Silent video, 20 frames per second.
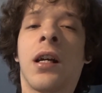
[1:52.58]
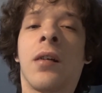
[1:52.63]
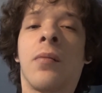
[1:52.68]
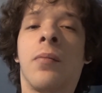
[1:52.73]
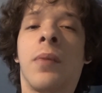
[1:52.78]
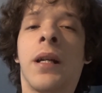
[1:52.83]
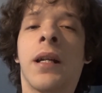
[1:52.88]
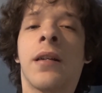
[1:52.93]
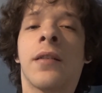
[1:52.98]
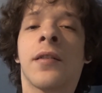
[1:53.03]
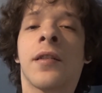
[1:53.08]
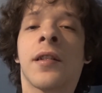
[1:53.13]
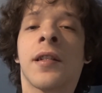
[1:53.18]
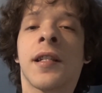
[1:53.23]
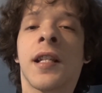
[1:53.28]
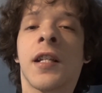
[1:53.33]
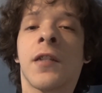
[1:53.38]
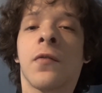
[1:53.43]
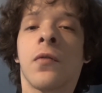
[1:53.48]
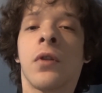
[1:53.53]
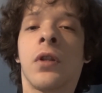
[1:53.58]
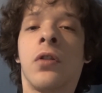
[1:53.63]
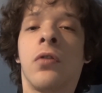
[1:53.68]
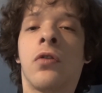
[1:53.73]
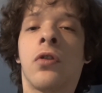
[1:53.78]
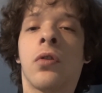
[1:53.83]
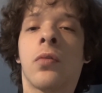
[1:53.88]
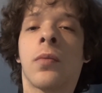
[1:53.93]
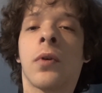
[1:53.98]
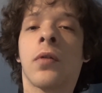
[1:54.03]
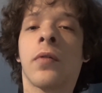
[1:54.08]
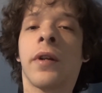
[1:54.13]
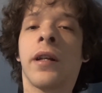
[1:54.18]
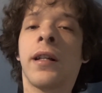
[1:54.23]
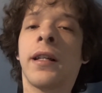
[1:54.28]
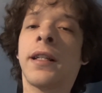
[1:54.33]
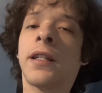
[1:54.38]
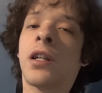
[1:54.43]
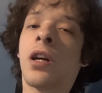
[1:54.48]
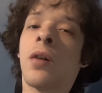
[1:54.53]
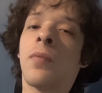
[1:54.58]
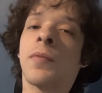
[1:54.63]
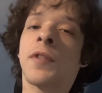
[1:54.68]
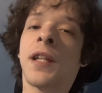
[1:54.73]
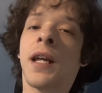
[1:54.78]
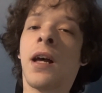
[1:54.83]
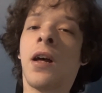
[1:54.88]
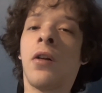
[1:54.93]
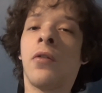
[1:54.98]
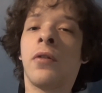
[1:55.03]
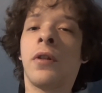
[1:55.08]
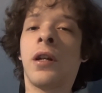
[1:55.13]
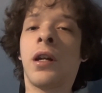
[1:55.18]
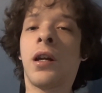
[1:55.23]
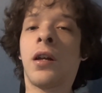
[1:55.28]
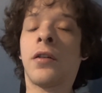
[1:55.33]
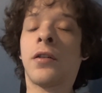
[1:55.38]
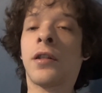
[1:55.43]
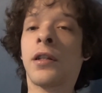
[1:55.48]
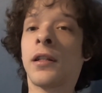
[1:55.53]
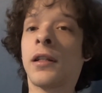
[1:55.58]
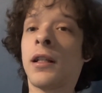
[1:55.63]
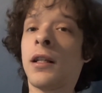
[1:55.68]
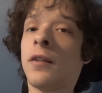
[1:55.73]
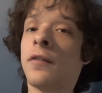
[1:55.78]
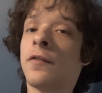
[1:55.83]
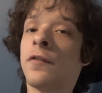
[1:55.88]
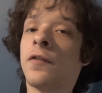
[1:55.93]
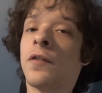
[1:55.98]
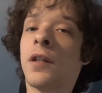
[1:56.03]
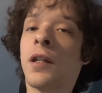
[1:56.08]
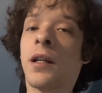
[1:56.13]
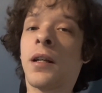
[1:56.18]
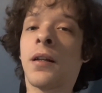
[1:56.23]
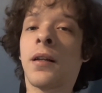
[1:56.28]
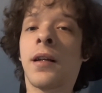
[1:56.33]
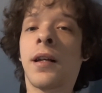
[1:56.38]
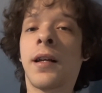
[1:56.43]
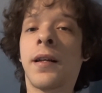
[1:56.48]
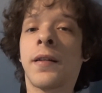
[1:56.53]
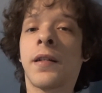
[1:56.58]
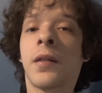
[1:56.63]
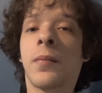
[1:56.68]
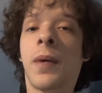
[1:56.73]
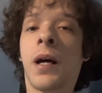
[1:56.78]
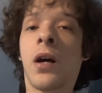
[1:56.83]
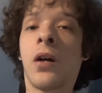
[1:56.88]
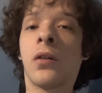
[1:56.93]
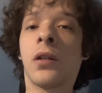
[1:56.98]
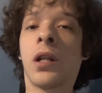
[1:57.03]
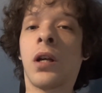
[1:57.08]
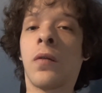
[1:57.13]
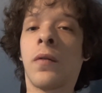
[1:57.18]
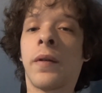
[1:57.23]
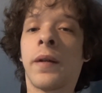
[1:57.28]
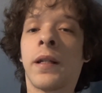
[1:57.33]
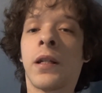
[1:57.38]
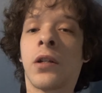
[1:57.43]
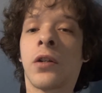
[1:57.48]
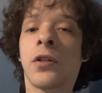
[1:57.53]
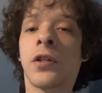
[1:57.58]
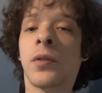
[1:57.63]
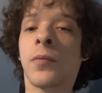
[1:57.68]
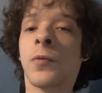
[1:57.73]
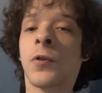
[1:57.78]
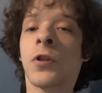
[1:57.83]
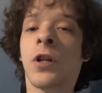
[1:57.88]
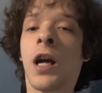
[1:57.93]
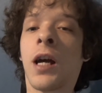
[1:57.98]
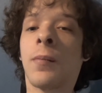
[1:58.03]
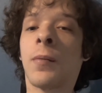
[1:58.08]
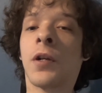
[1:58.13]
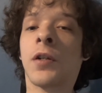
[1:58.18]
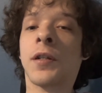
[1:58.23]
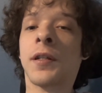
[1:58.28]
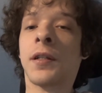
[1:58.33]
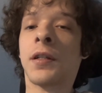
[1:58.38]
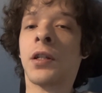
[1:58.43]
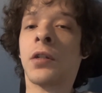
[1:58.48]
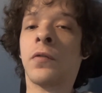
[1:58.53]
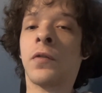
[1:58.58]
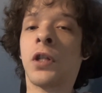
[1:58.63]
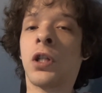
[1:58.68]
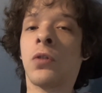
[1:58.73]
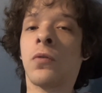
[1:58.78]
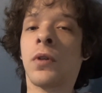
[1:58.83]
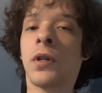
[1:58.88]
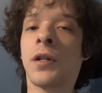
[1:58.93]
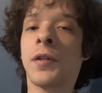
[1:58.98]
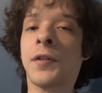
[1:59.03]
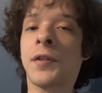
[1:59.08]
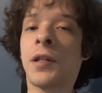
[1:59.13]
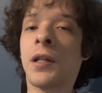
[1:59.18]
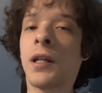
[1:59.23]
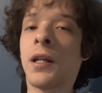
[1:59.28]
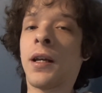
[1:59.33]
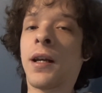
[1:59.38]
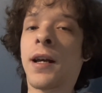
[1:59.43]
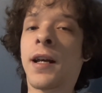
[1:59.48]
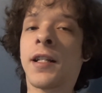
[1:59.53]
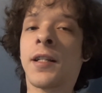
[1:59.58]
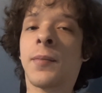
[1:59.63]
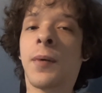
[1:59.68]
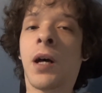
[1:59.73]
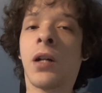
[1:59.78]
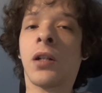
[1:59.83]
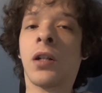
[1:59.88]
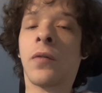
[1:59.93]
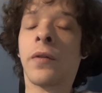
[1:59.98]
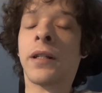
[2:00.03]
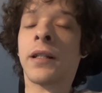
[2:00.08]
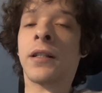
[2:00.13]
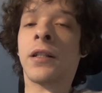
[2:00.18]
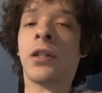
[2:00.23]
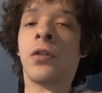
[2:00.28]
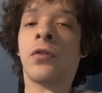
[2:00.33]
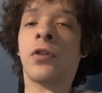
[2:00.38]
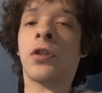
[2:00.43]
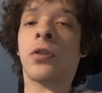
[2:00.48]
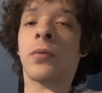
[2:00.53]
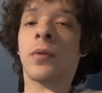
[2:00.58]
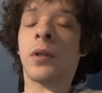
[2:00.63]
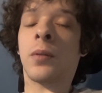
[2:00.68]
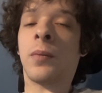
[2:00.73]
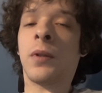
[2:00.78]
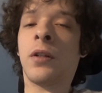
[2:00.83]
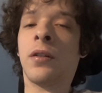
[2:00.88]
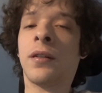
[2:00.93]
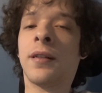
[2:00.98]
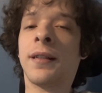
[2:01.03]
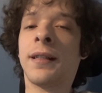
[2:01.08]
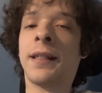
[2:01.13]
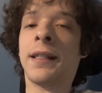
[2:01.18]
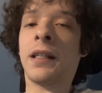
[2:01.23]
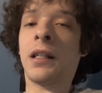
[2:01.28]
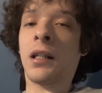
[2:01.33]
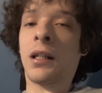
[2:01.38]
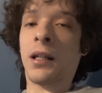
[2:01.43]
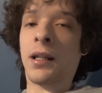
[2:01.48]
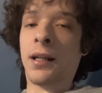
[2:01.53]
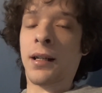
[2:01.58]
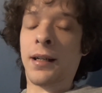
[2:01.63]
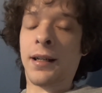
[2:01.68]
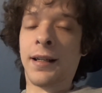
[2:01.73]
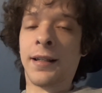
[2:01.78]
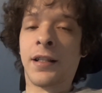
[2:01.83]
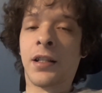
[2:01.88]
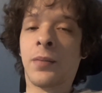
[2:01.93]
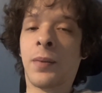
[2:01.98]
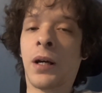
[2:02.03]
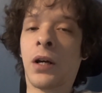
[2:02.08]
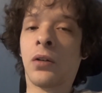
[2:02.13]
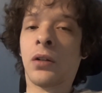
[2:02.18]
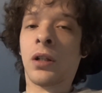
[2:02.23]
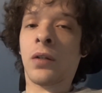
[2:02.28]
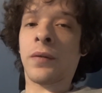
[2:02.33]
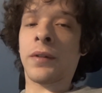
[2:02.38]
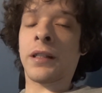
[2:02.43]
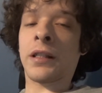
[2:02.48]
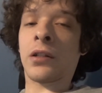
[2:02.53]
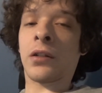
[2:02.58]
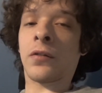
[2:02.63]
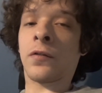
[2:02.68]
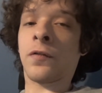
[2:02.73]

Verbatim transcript: being a successful YouTuber really comes down to love. It's about loving your subscribers and your viewers. It's about loving the YouTube community. It's about loving your